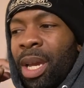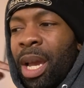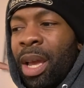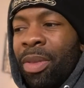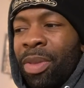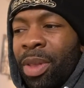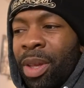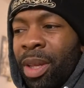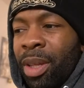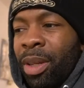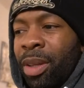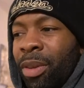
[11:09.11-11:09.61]
And
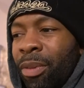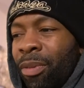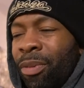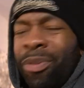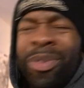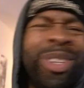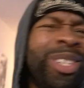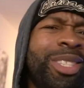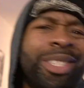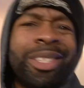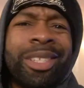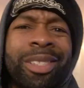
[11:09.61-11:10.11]
then
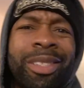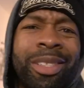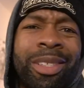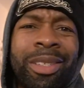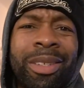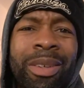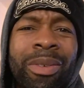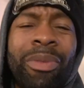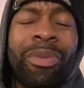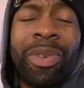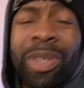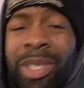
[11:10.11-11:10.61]
physically,
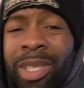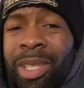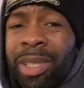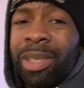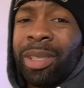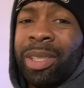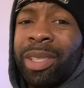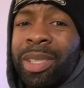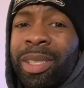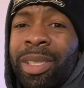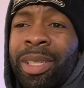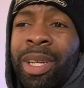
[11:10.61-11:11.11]

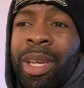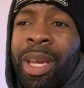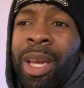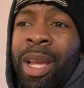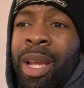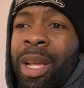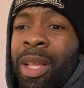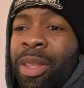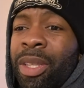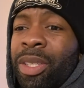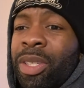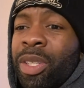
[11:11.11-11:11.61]
physically,
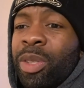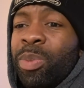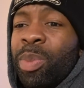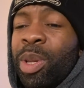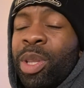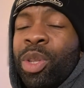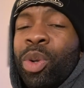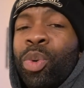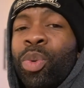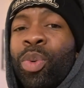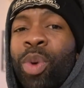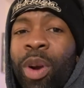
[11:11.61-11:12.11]
this has been
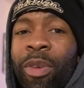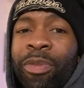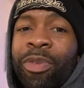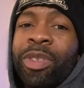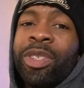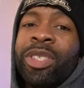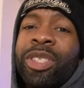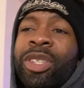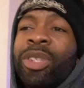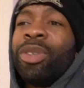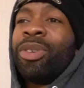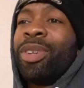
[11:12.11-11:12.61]
the
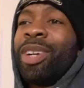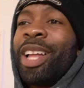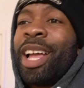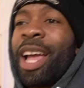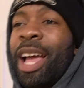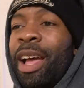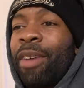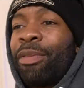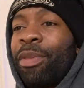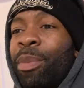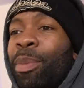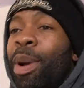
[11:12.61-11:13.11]
roughest year and a
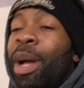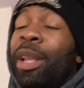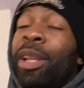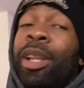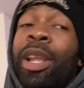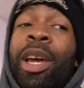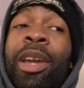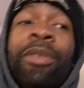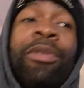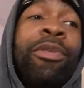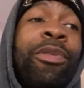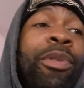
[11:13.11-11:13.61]
half of my
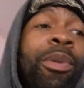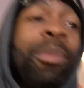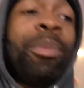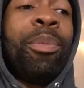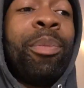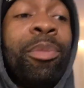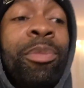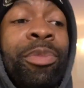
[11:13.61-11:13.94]
life from